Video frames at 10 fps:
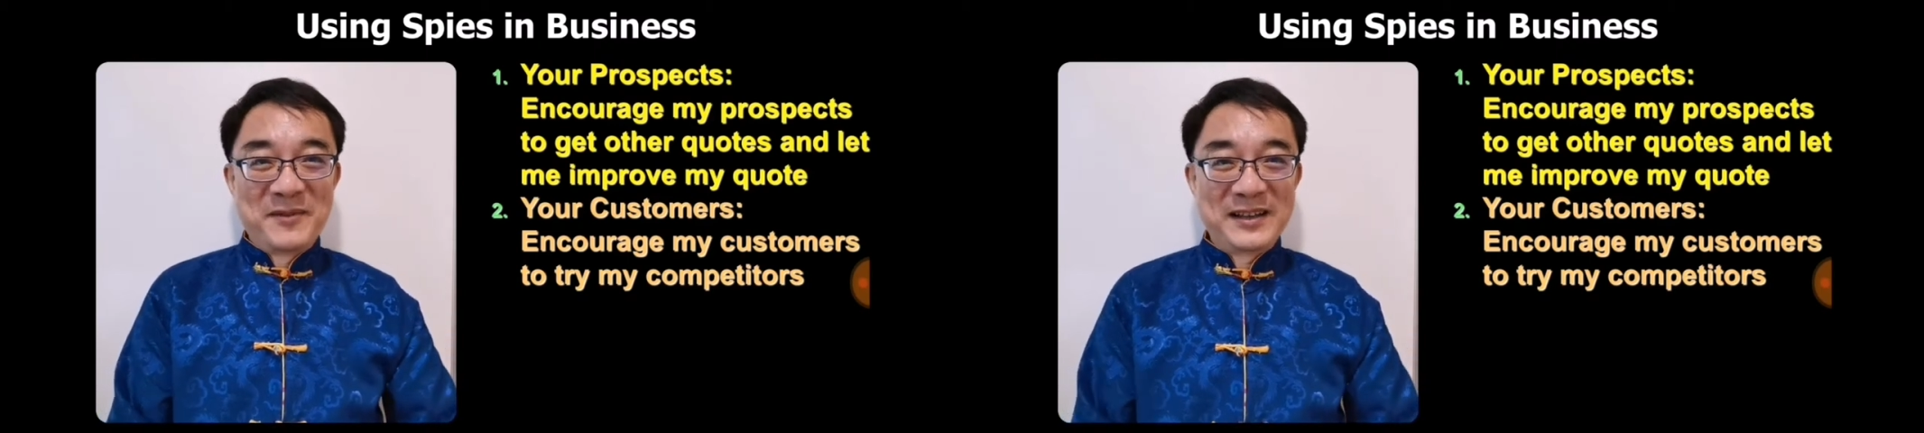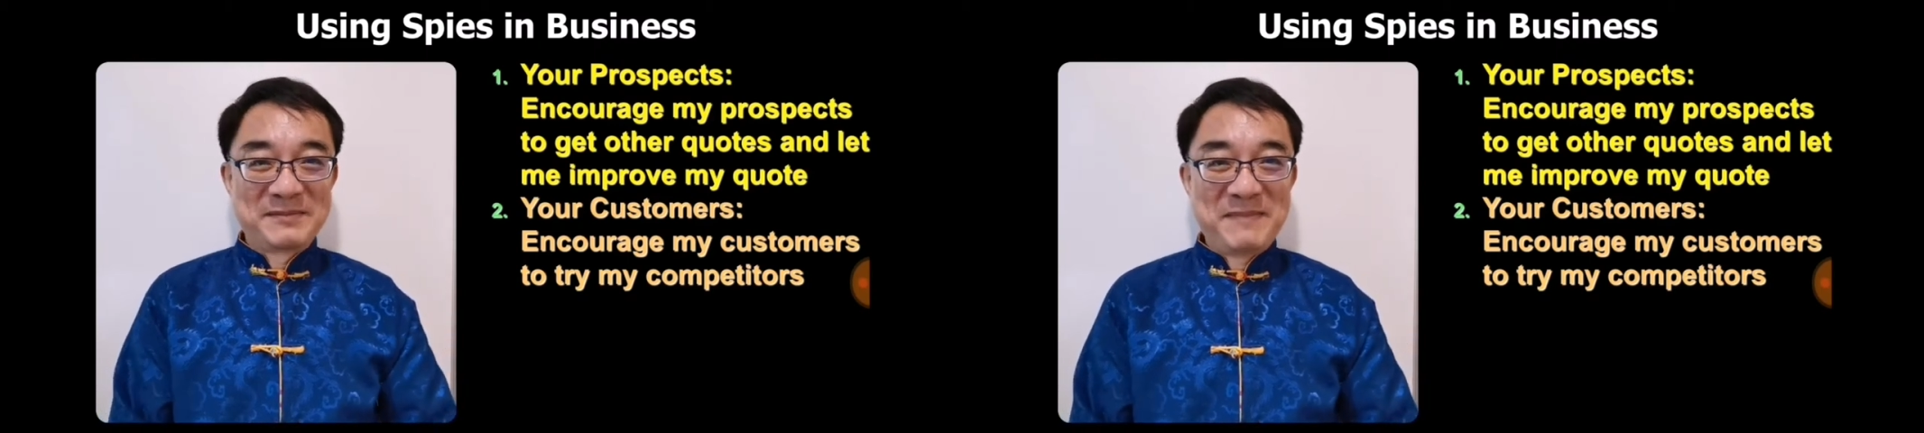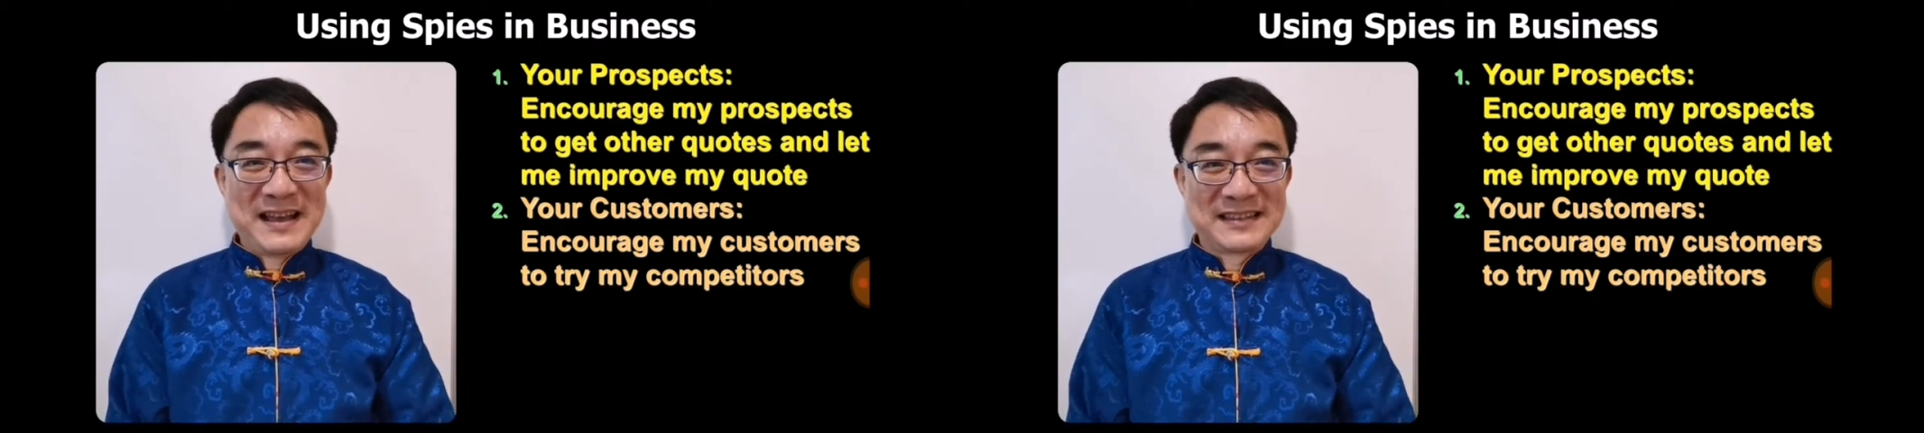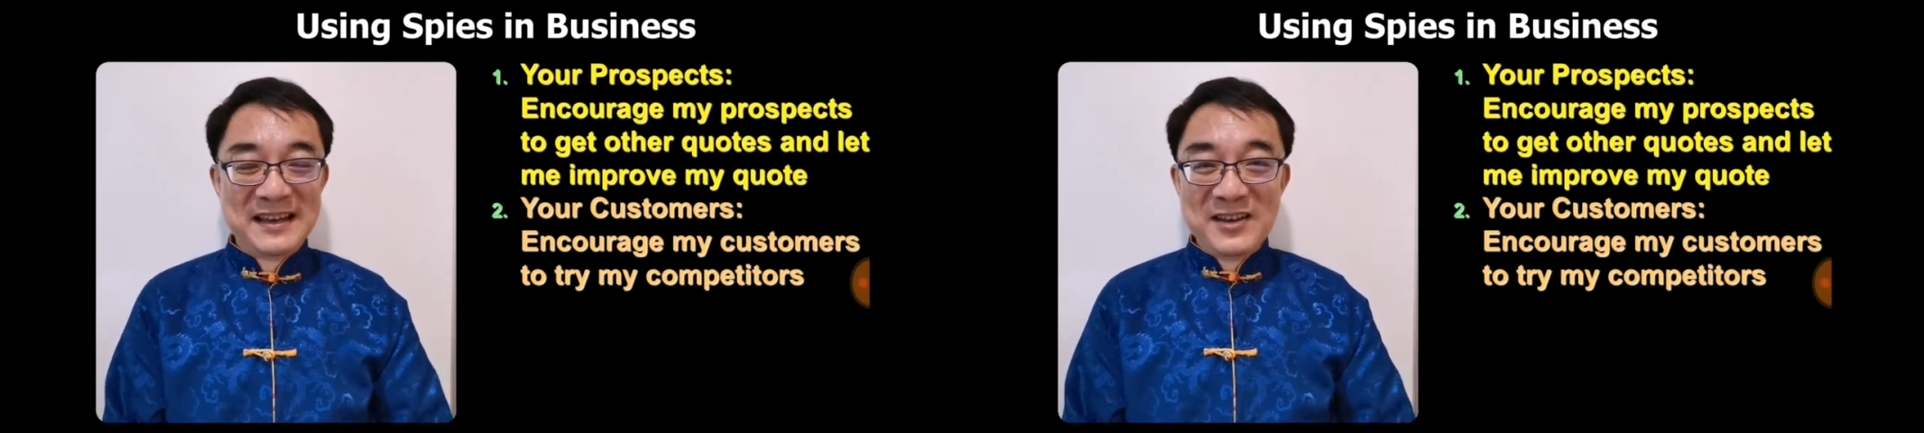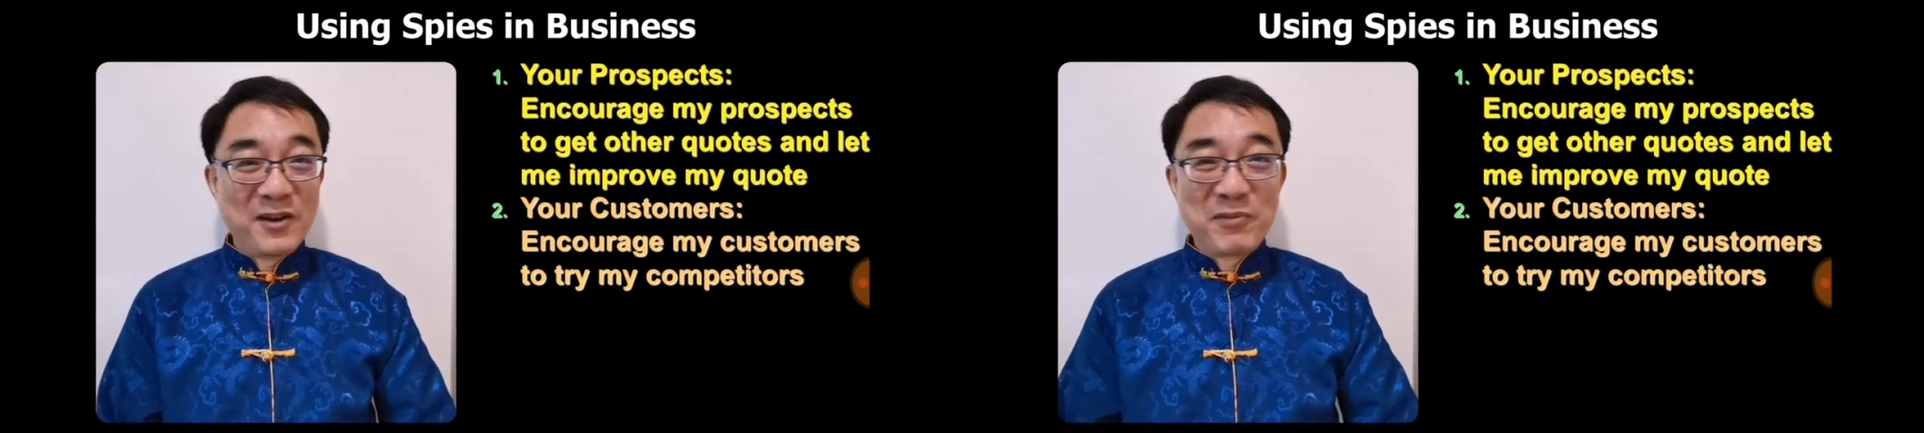prospects
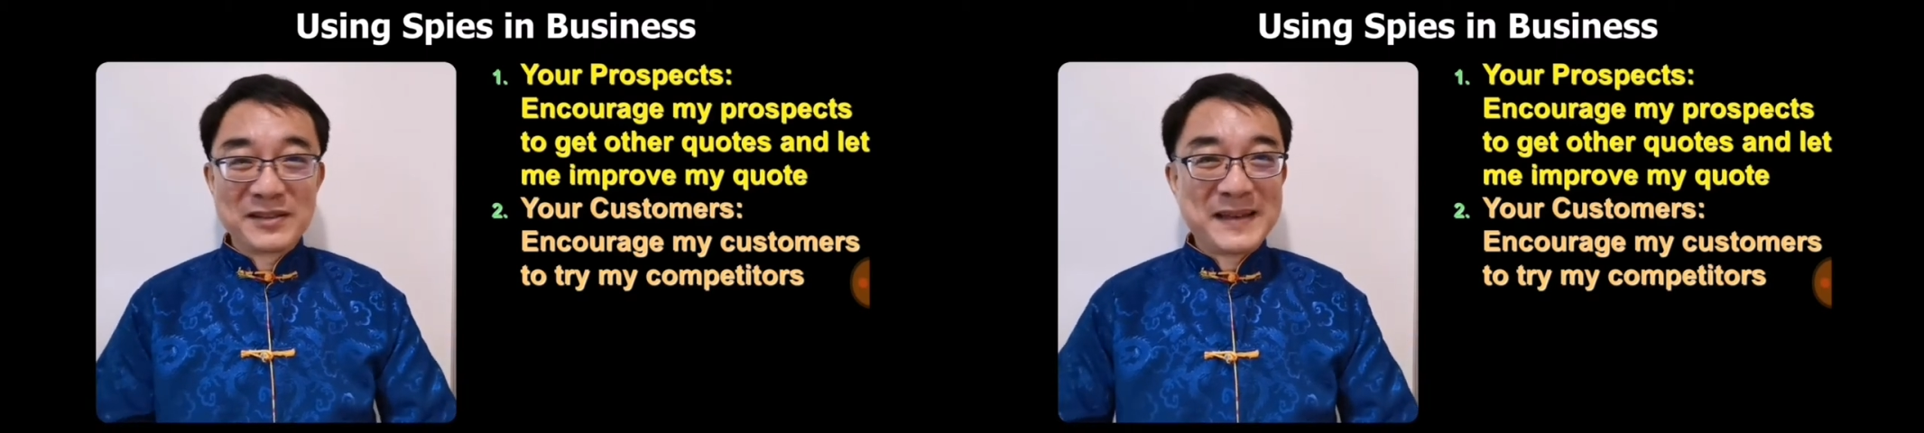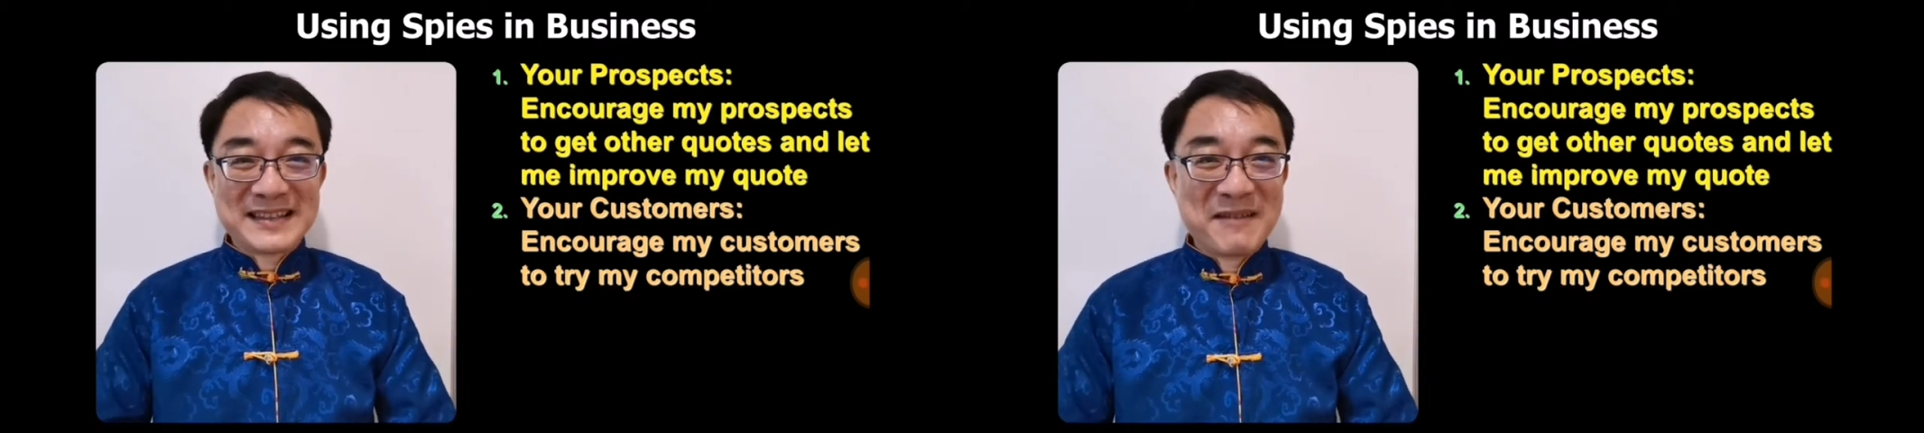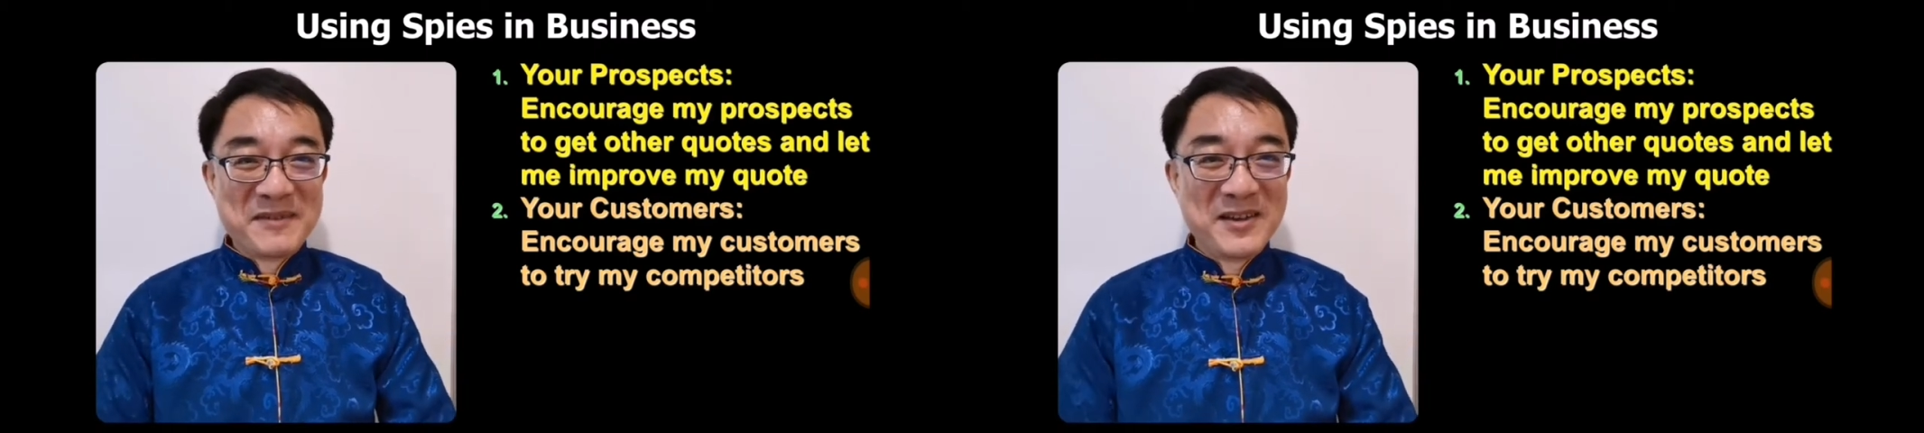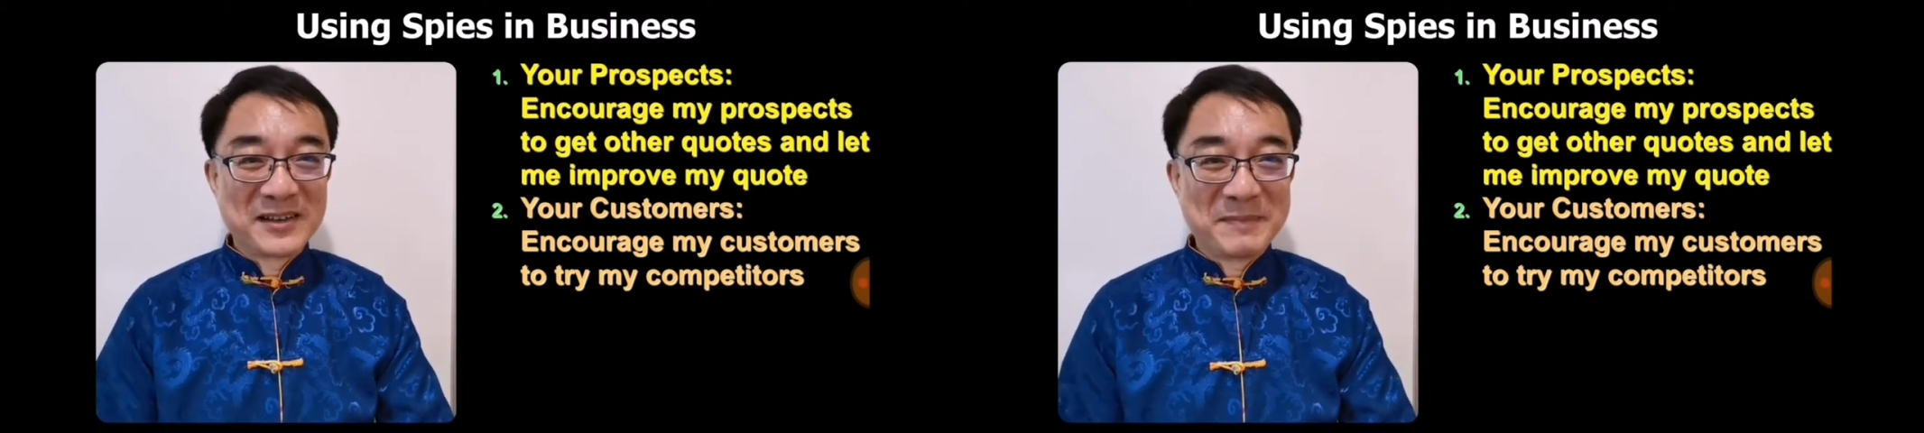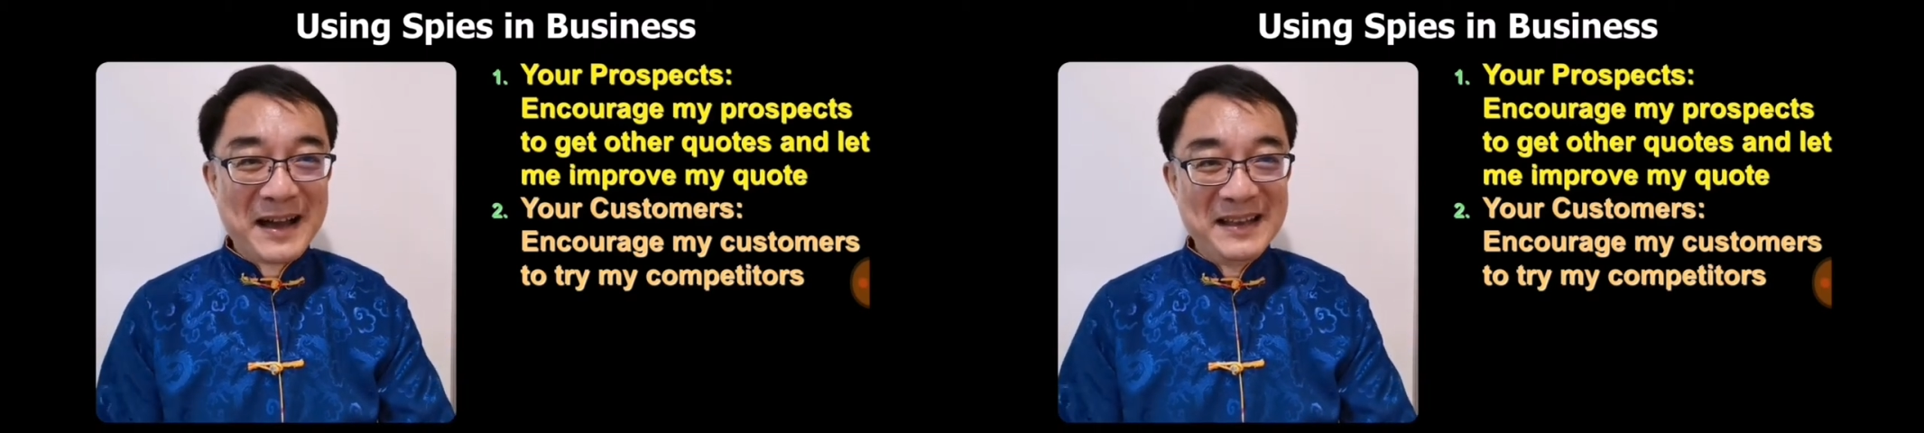can be your
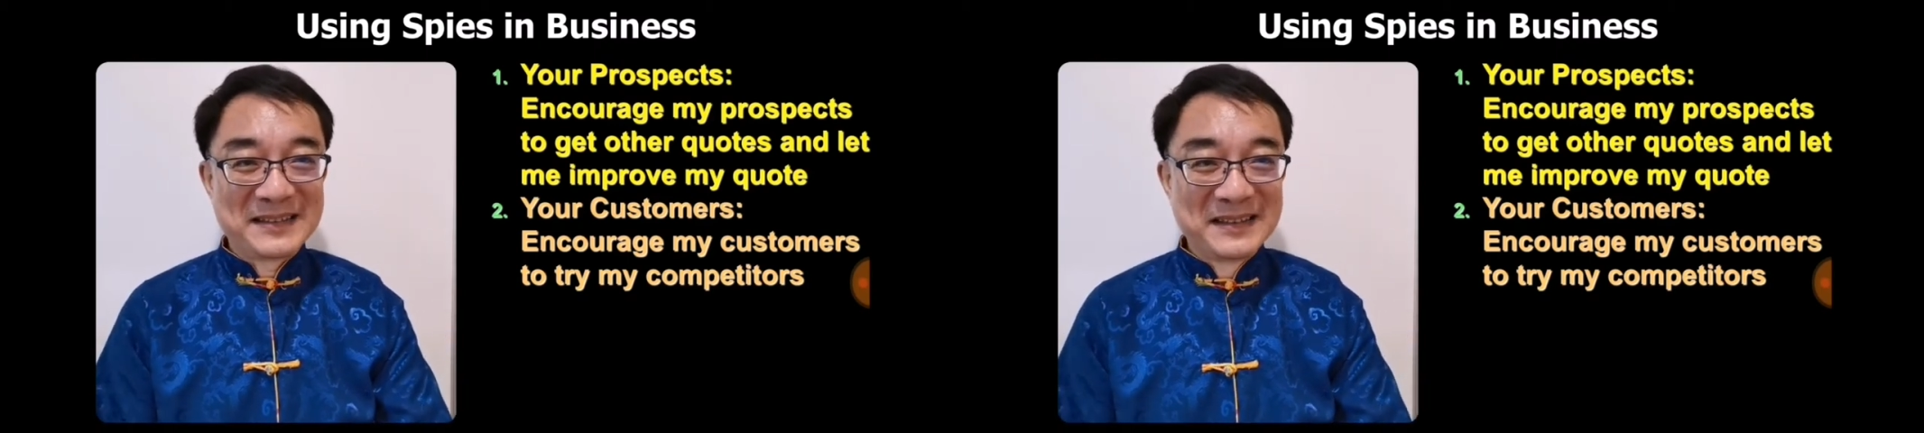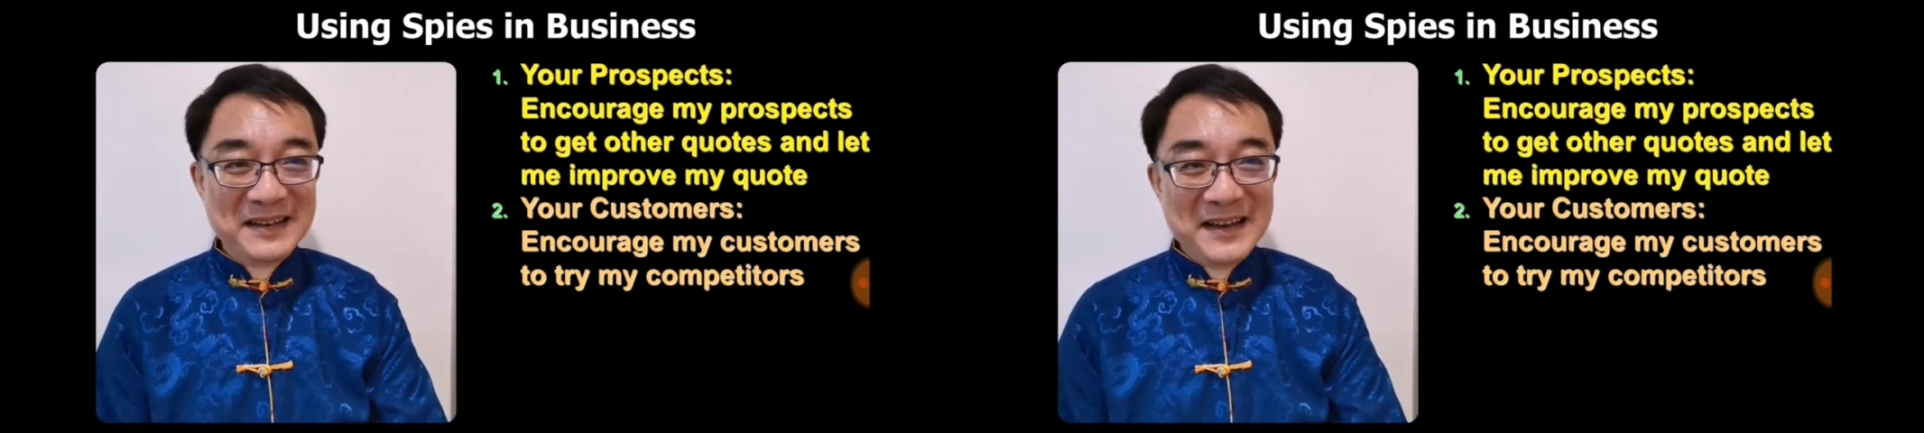spies.